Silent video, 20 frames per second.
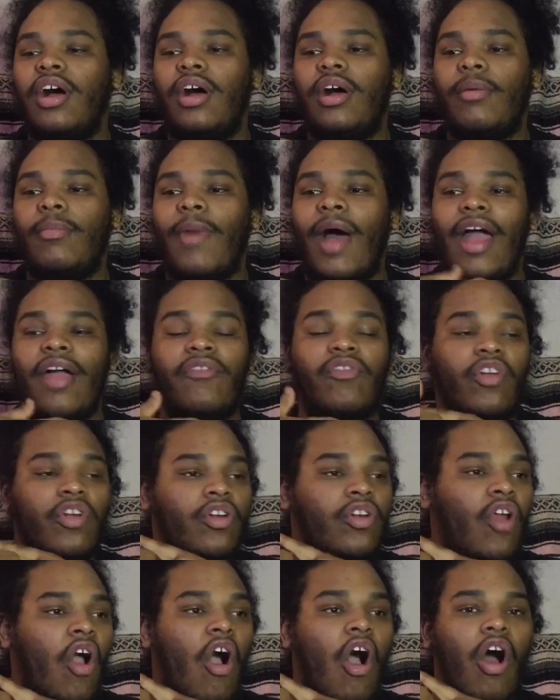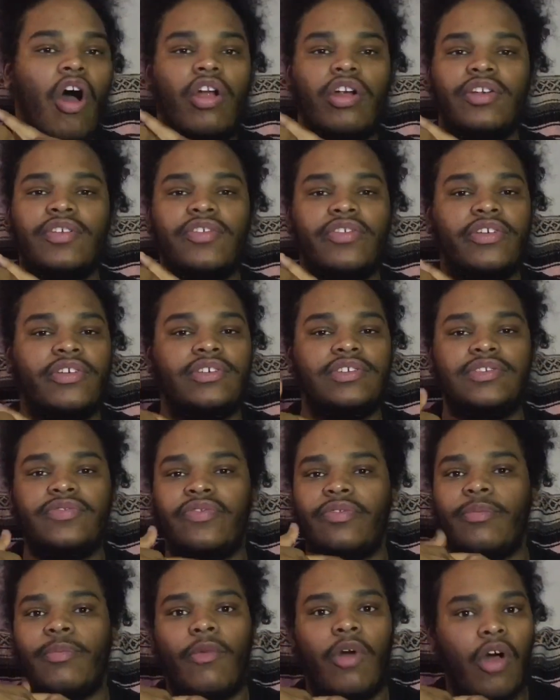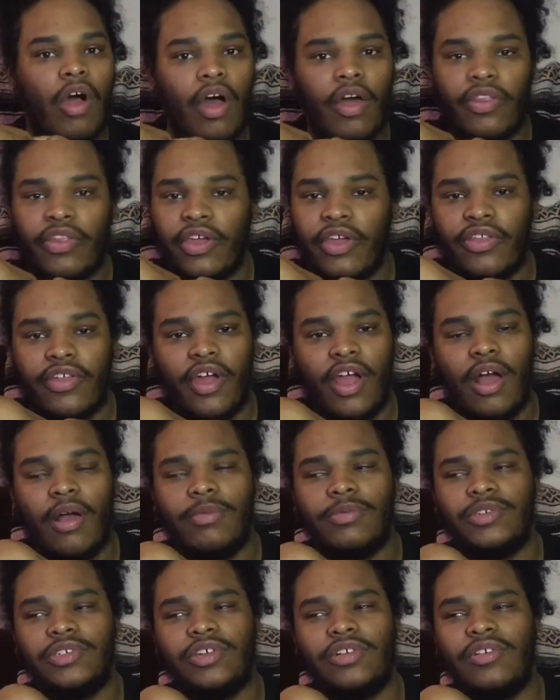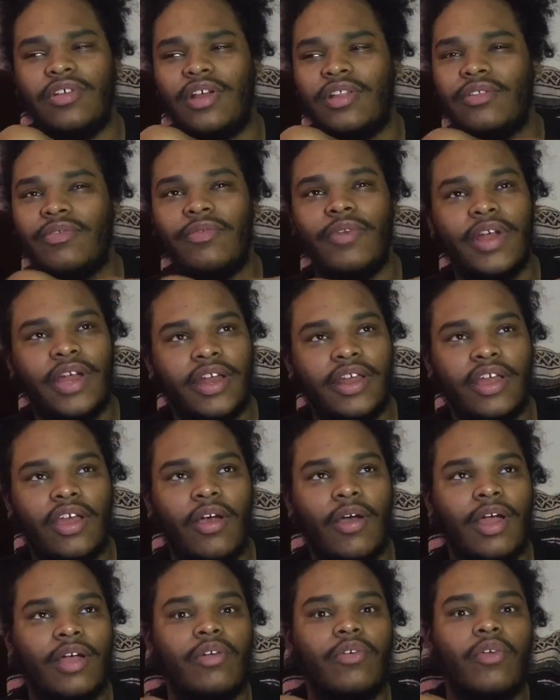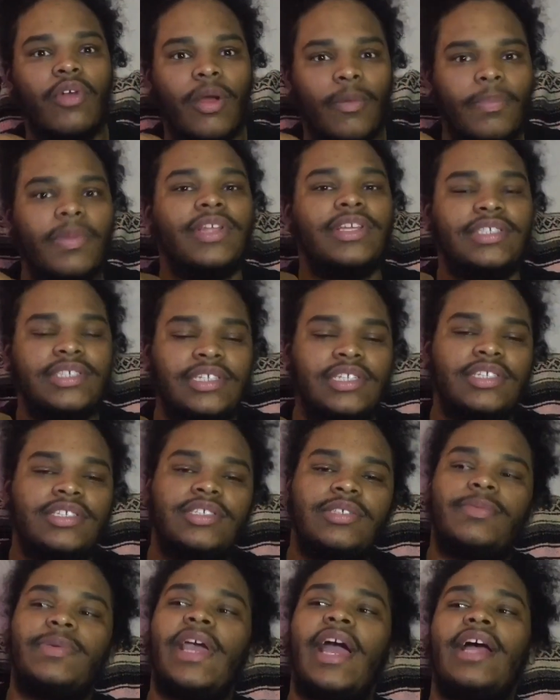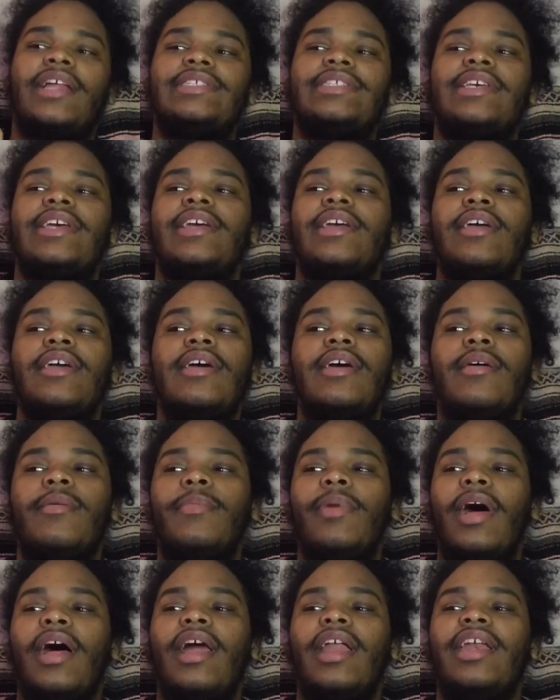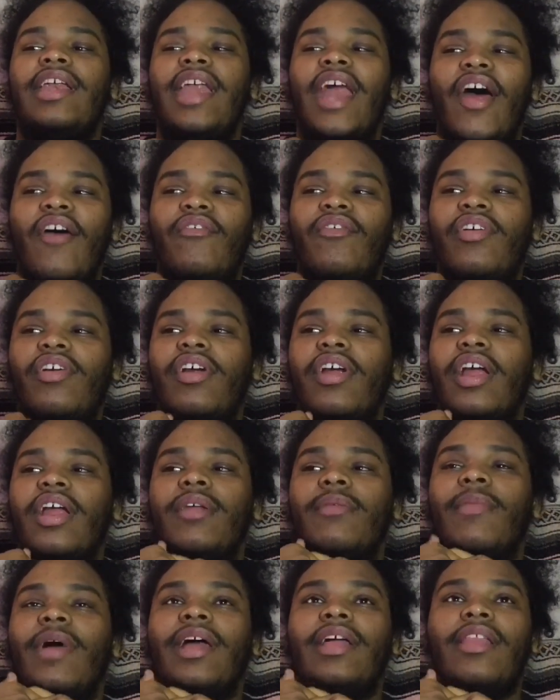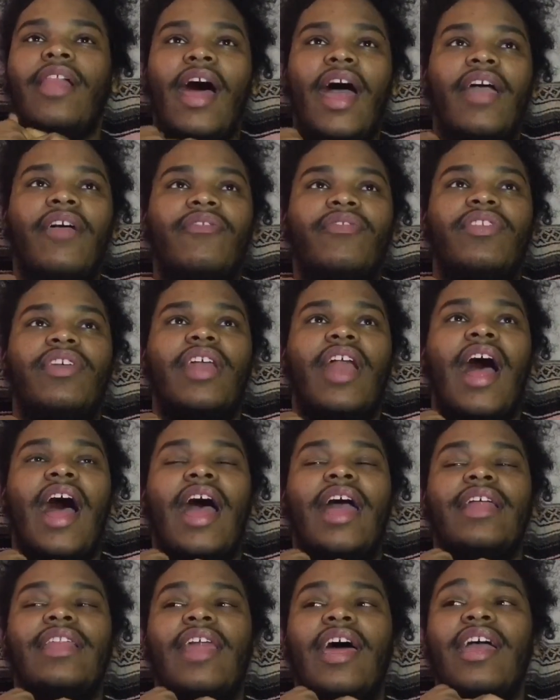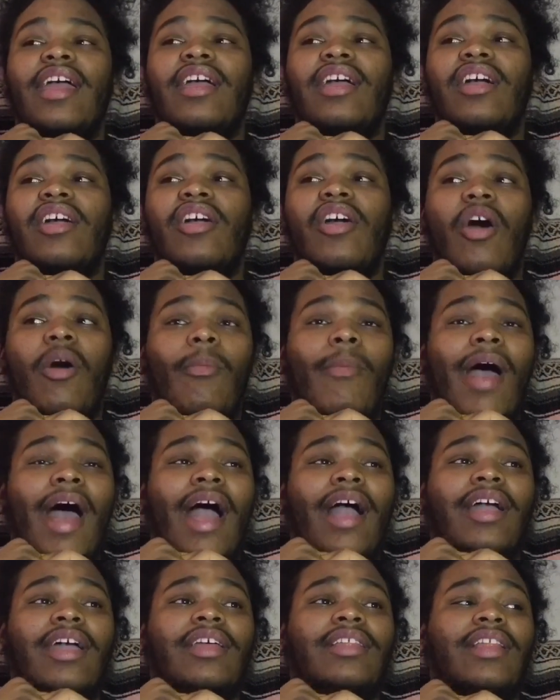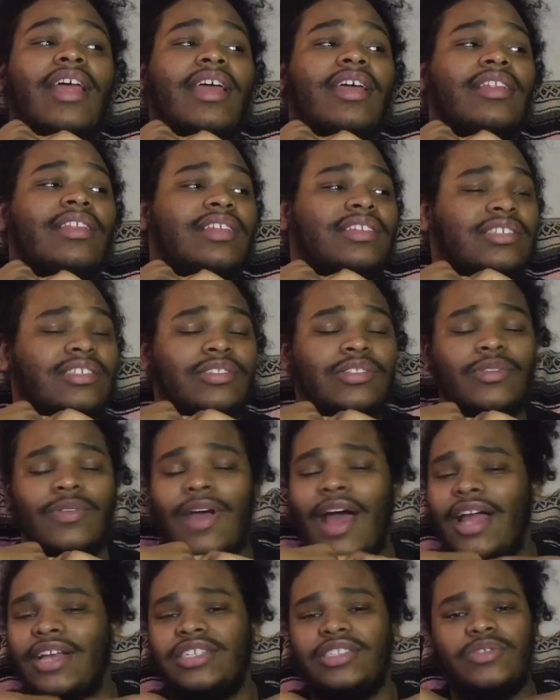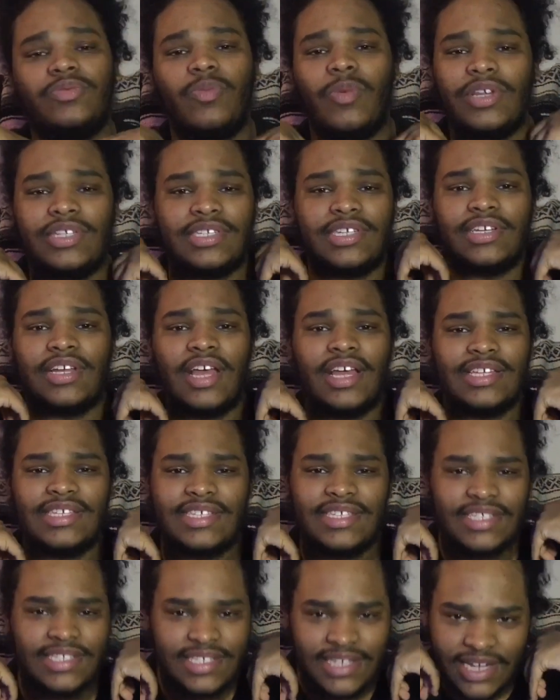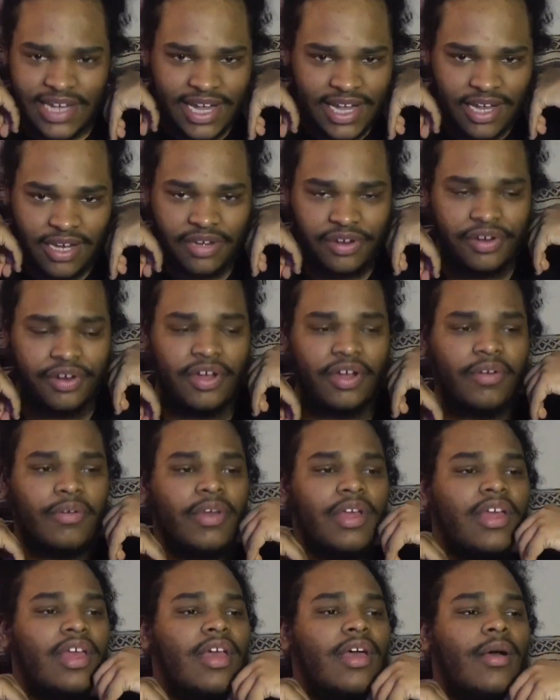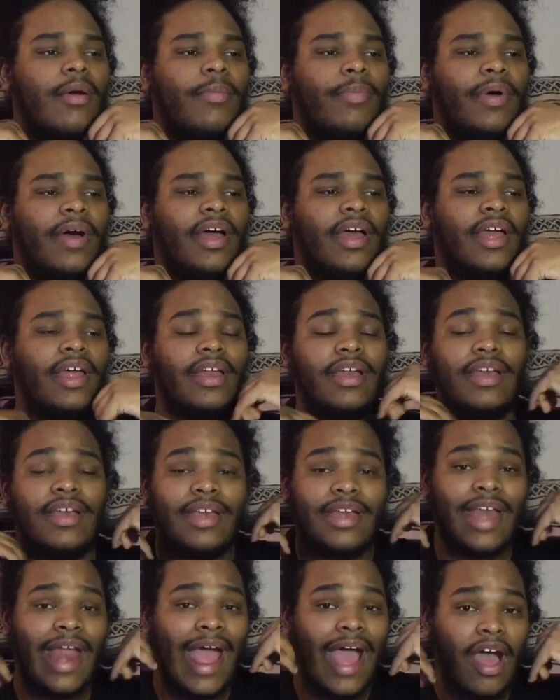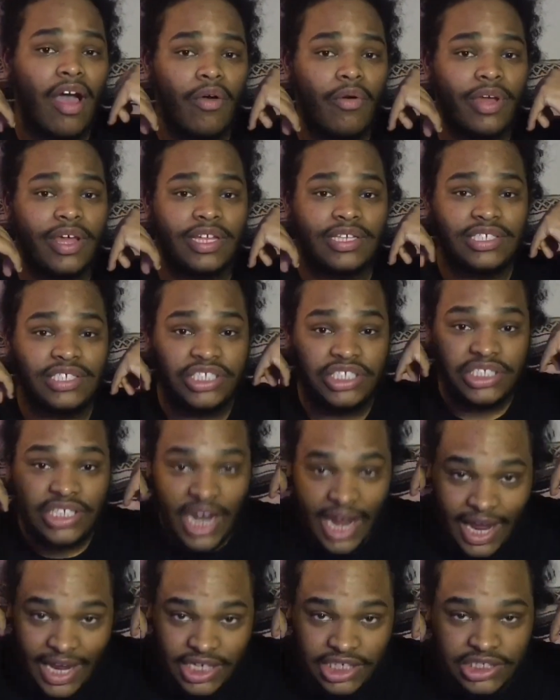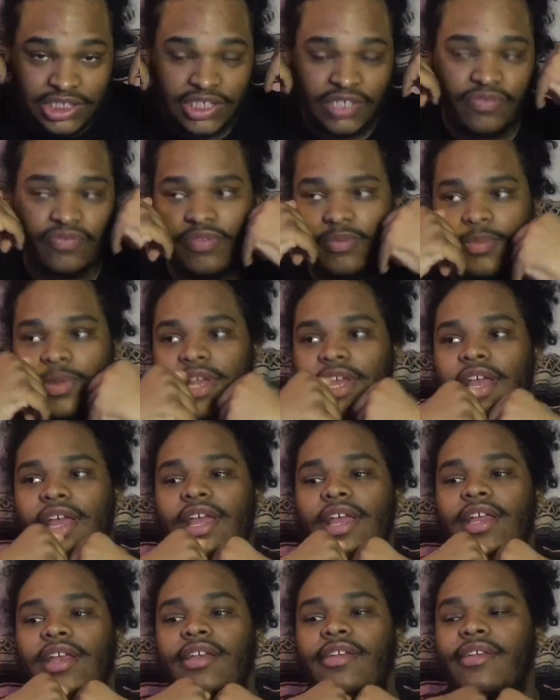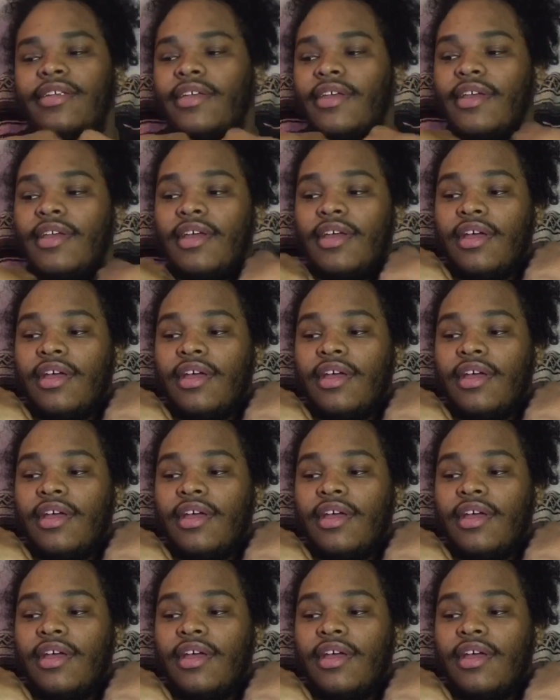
I've heard all her singles from all the other albums, you know, on the radio. I grew up listening to Beyonce, but never in my life did I, like, go back and, like, listen to it. I just wasn't a stan, you know? But now it's changing for me, and